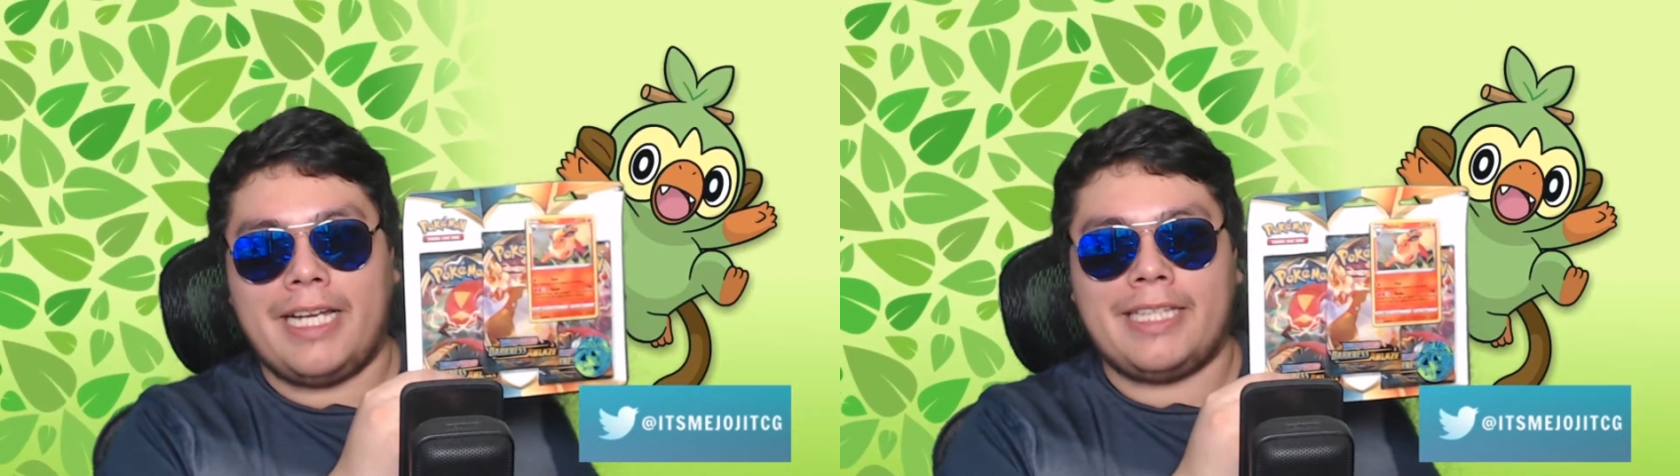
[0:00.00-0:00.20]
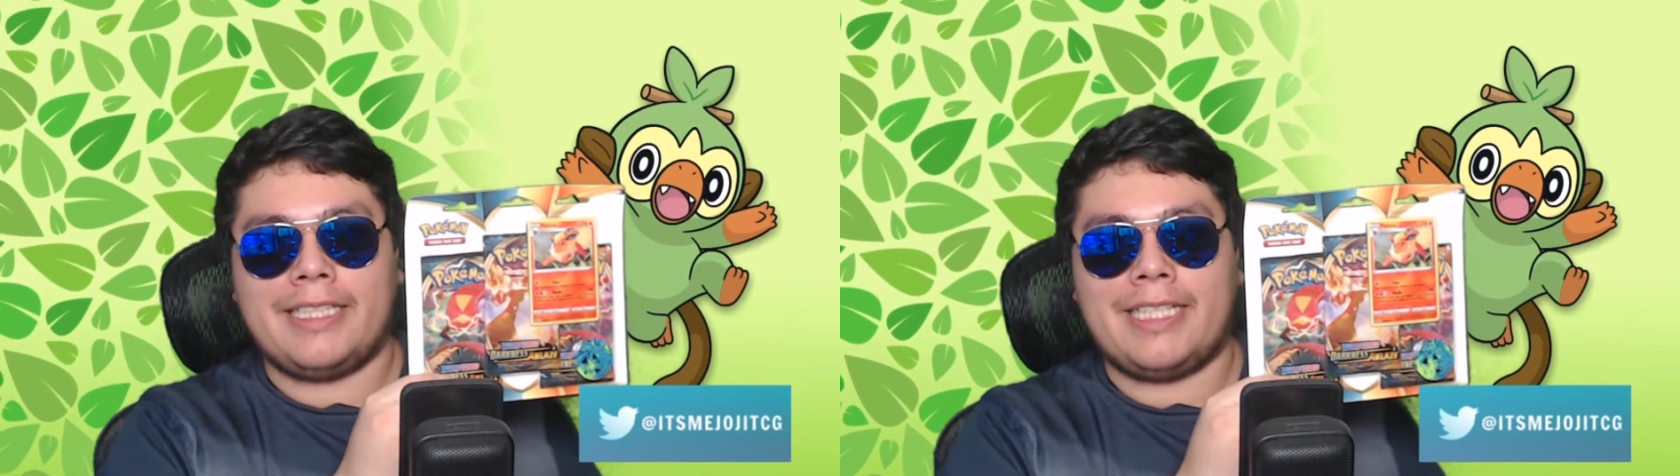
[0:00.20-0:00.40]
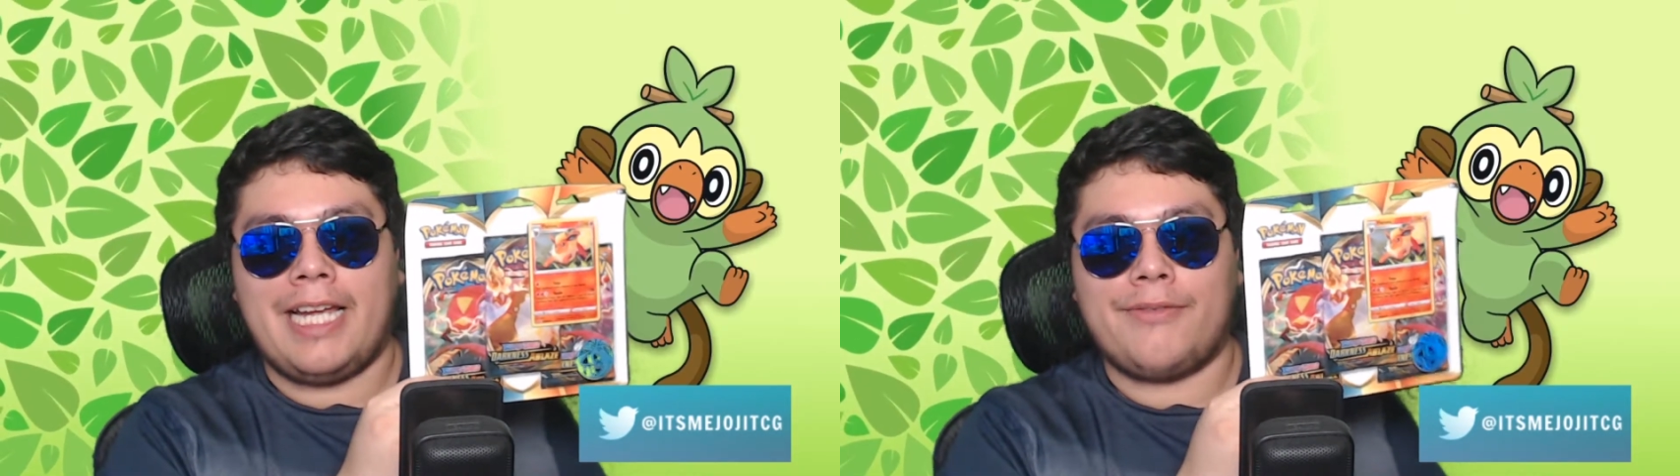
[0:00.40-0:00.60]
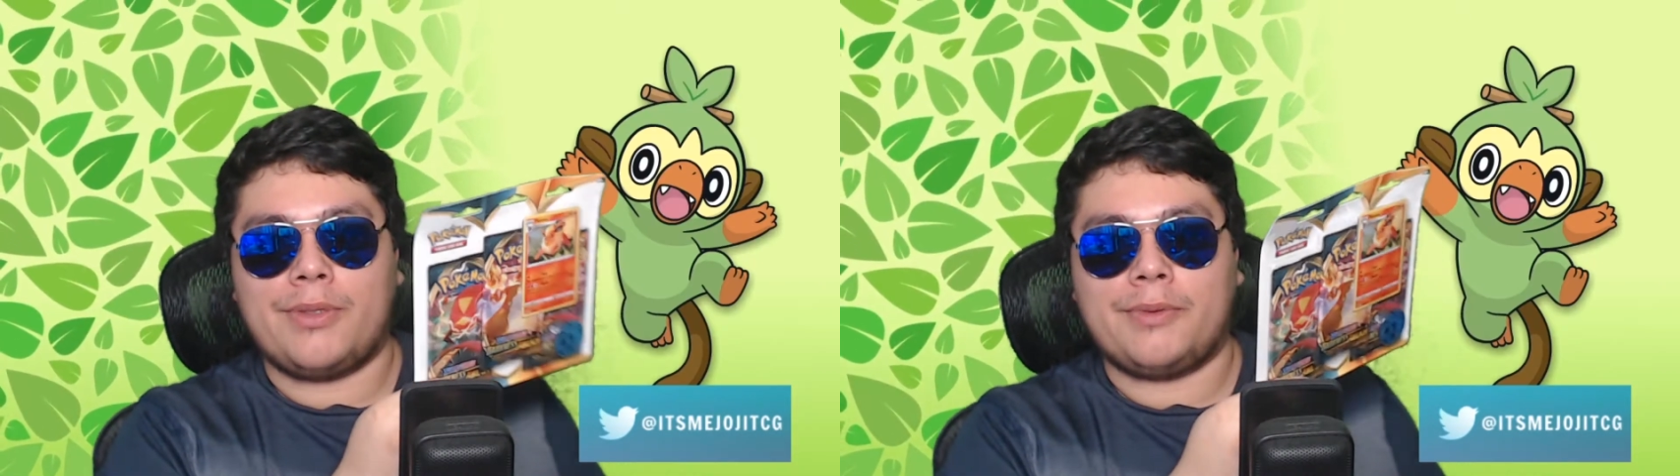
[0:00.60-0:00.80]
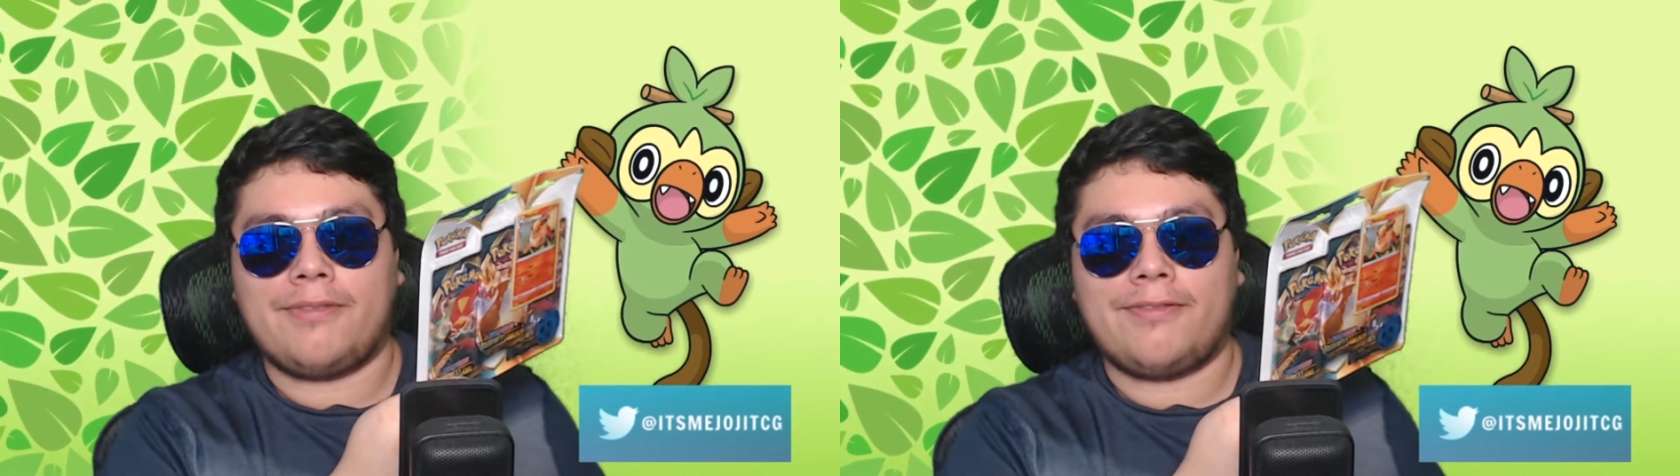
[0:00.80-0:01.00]
and then I have
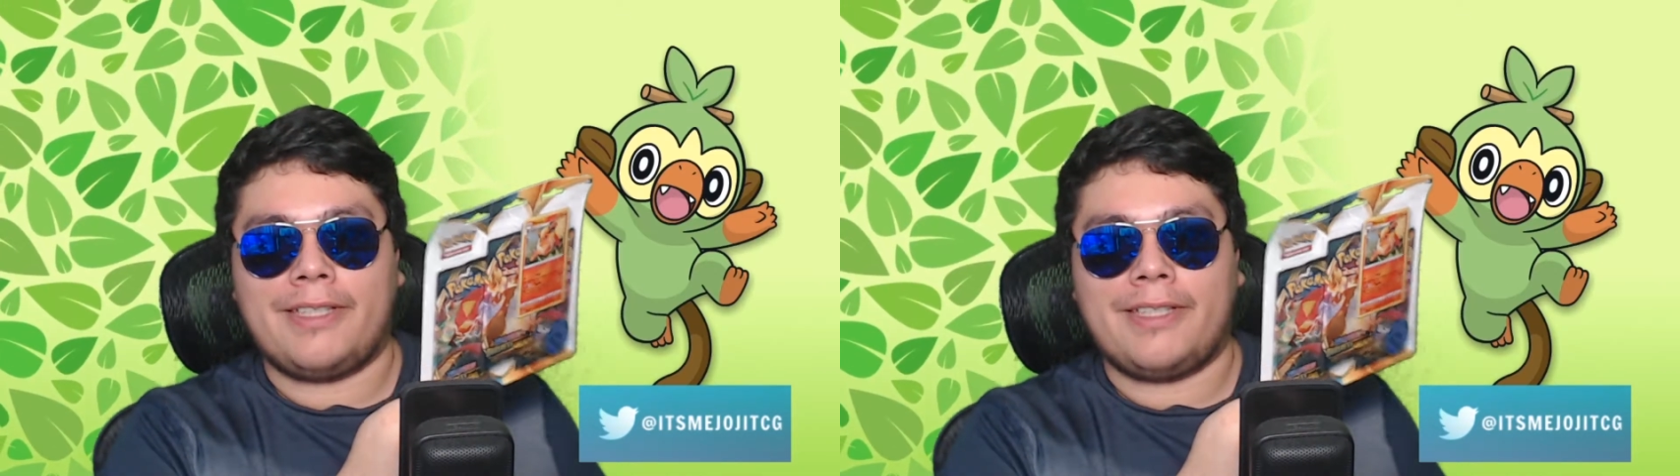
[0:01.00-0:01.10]
one with